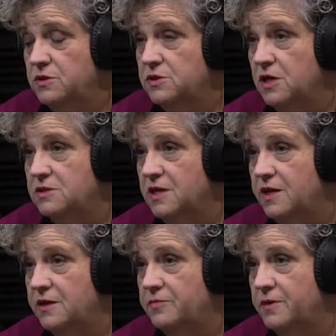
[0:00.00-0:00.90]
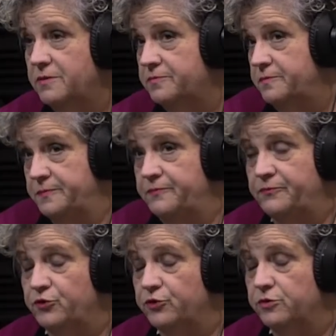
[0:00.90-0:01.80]
with adult ed
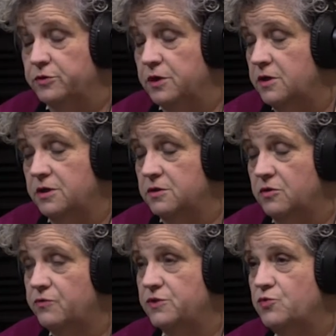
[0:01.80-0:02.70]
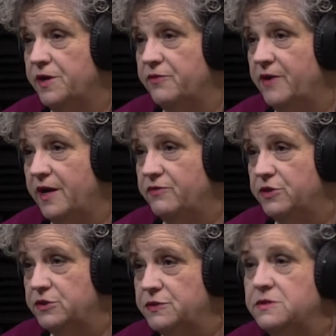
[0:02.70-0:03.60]
for uh, over 25
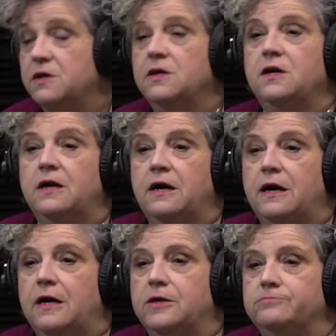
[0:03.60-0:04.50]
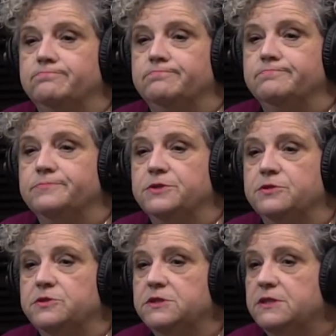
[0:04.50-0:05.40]
years. Um,
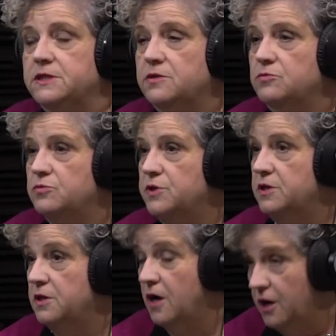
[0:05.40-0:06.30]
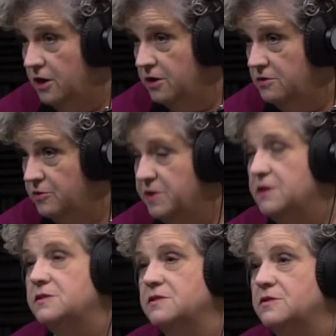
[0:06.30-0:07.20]
currently, we are the
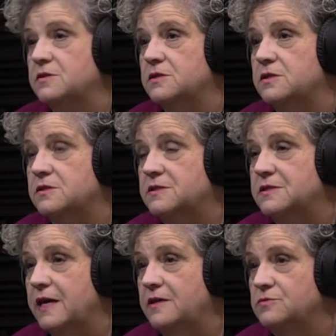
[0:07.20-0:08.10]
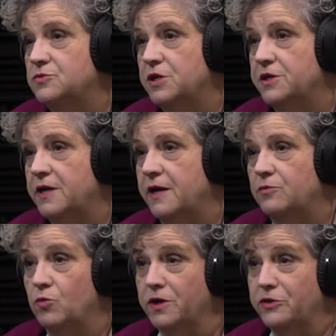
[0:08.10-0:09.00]
biggest in the in the state. We are
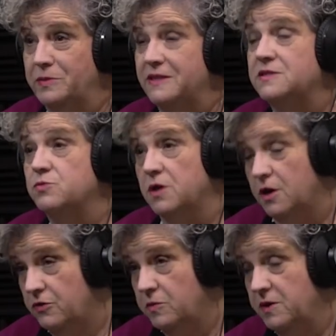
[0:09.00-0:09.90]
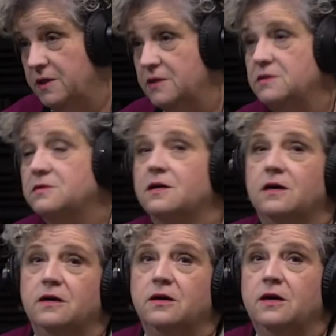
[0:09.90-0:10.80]
not one of the biggest. We are the biggest.
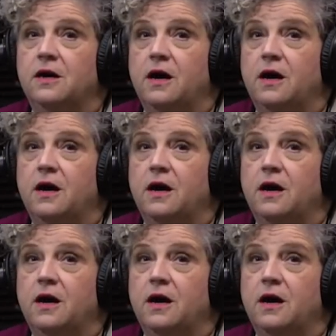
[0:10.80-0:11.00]
Uh,